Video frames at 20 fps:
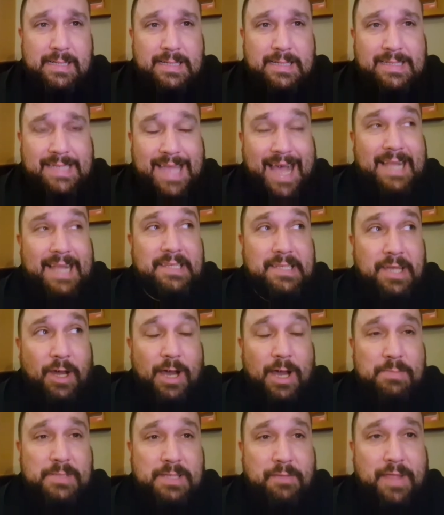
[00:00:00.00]
sad
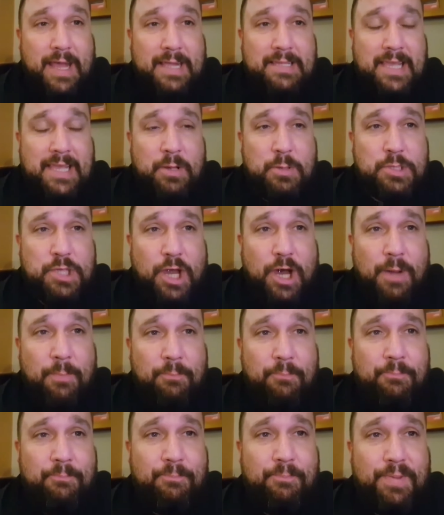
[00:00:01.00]
times if that deal's gone
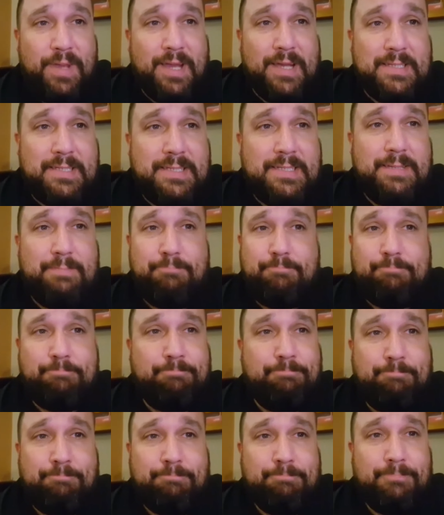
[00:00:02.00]
because
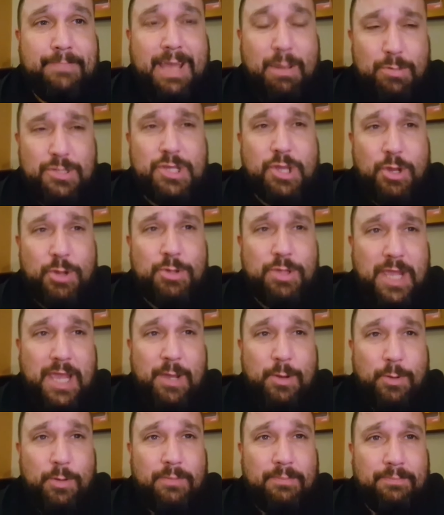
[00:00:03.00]
it was a good
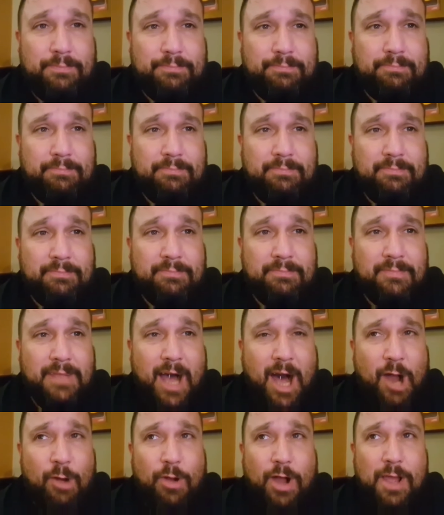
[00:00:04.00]
deal.
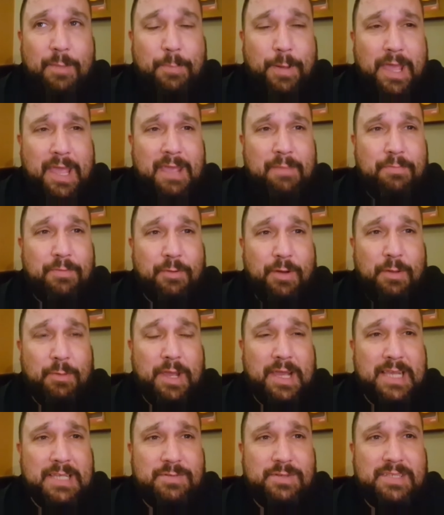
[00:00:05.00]
RIP, three
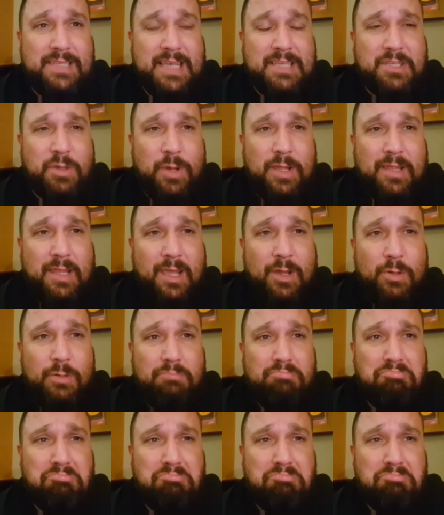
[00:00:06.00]
wickets for six quid deal.